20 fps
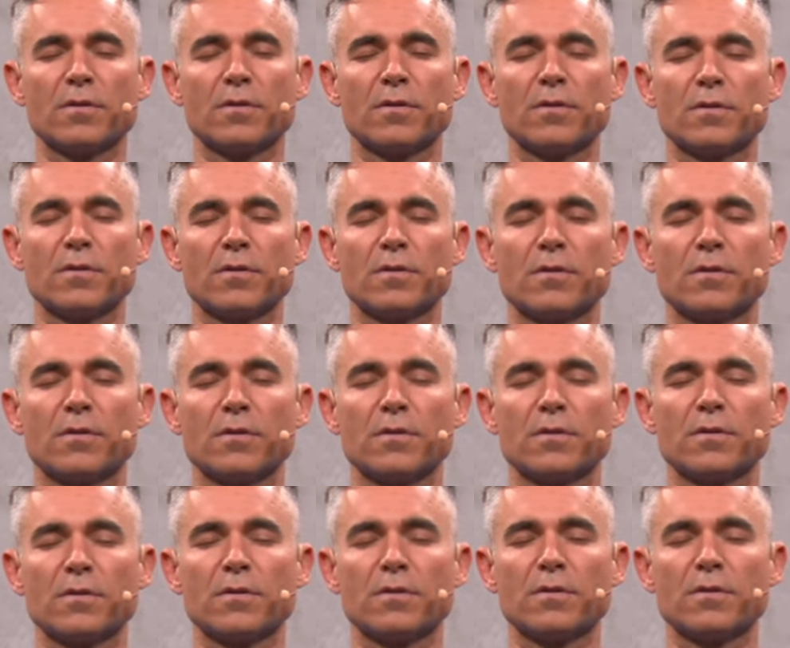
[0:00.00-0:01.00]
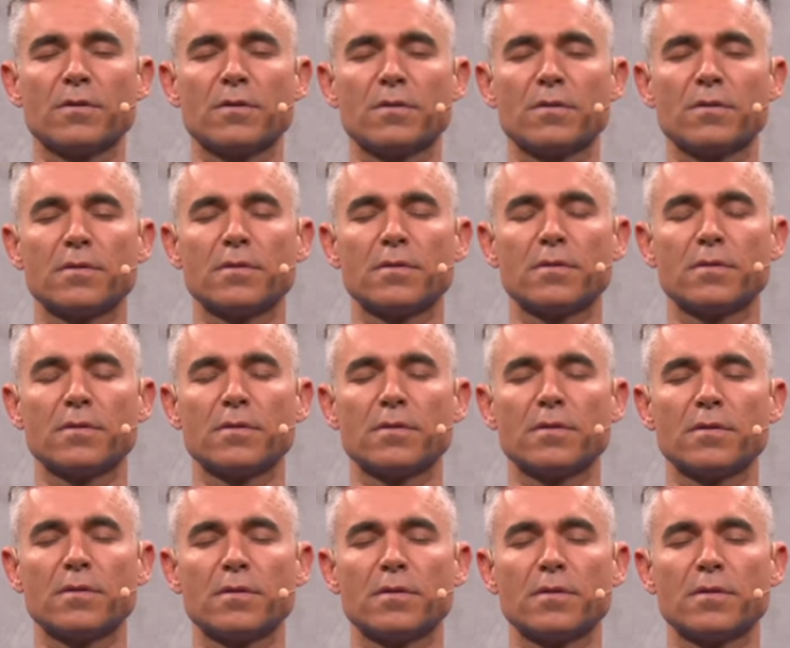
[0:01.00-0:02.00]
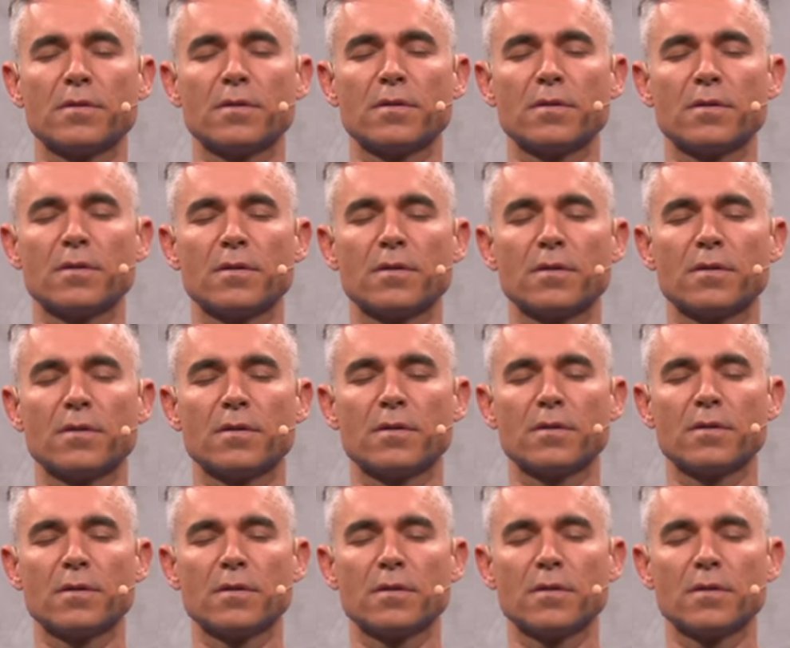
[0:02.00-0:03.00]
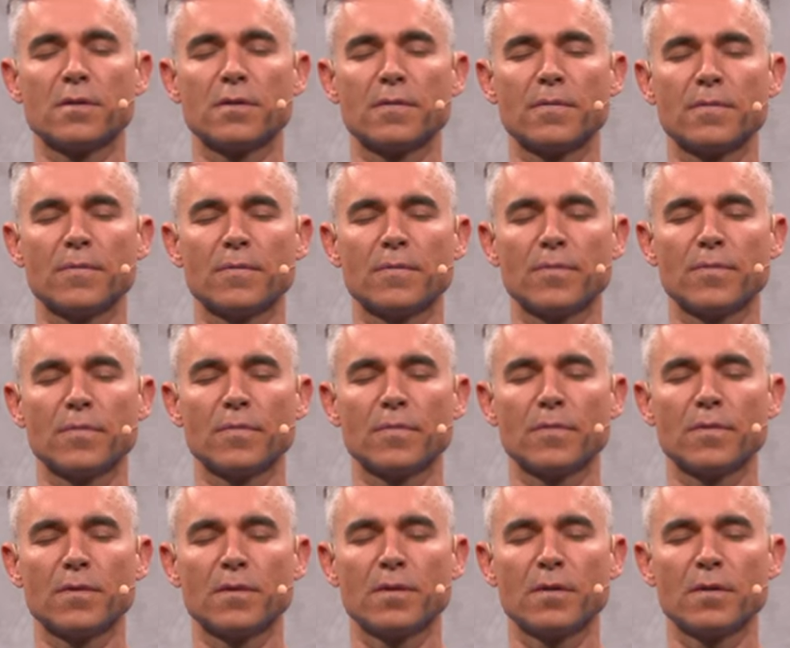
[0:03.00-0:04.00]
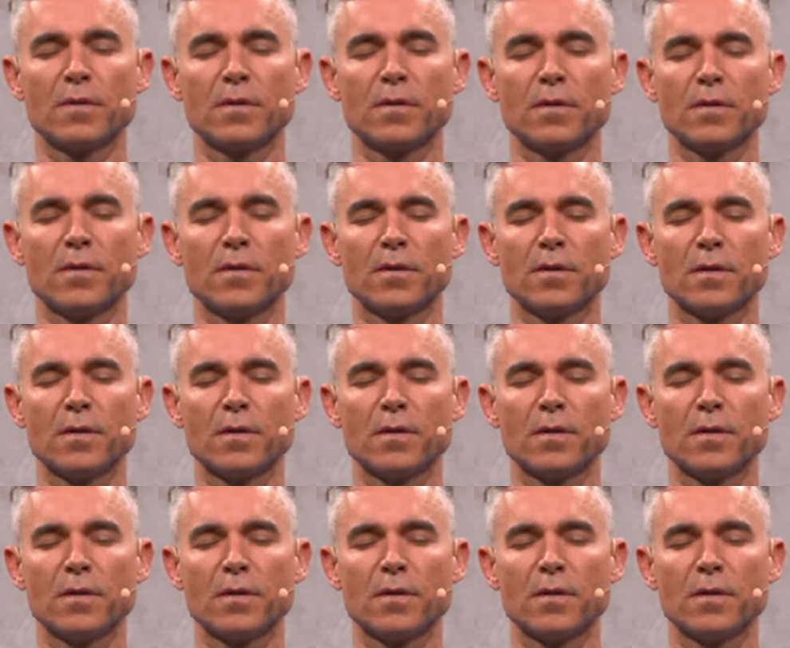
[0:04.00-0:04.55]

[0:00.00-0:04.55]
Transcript: No one is speaking in this clip.